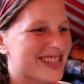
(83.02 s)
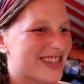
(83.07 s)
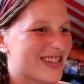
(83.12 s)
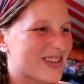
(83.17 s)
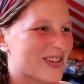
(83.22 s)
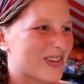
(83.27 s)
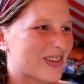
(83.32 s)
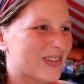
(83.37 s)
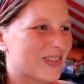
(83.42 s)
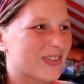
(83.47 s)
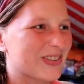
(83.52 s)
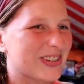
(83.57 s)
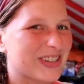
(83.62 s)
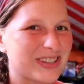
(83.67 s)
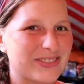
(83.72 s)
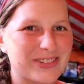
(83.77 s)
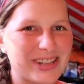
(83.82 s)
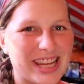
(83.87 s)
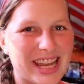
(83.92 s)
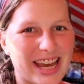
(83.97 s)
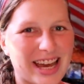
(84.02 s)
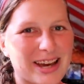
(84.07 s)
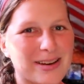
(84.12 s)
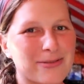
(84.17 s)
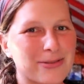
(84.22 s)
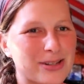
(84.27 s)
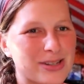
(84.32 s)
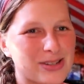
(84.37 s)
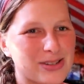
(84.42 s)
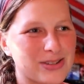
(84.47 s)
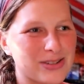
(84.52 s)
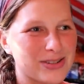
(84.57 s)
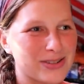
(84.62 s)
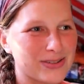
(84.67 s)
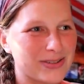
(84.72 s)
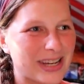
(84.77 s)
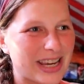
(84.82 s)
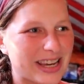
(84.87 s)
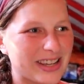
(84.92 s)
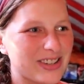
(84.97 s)
So we have, as soon
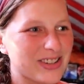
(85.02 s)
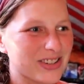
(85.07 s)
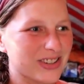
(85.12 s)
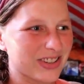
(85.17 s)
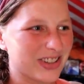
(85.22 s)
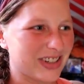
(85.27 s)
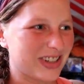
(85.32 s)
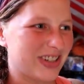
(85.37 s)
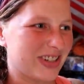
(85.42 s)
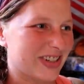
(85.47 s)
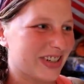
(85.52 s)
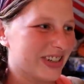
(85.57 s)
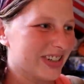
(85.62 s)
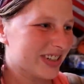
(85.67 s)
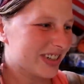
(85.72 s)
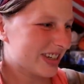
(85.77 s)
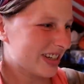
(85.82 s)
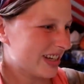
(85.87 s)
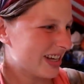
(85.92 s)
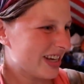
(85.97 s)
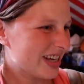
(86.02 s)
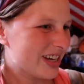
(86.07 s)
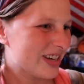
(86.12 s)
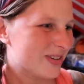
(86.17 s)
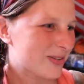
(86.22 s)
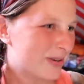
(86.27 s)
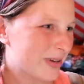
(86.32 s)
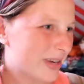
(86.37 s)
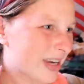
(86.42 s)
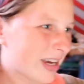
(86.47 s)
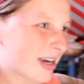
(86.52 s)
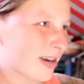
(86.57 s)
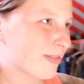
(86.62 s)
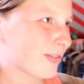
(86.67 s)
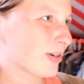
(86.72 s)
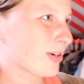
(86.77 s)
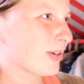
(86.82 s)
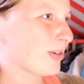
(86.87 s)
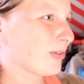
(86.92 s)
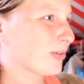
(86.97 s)
as we enter the yurt, we
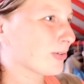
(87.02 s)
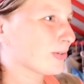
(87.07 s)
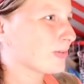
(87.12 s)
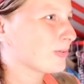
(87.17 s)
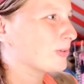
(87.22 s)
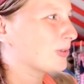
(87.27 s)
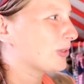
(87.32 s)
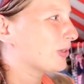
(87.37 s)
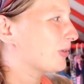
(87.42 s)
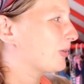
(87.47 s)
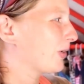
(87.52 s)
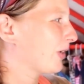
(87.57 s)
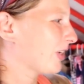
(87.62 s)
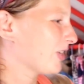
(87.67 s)
have our Ouryurtiful little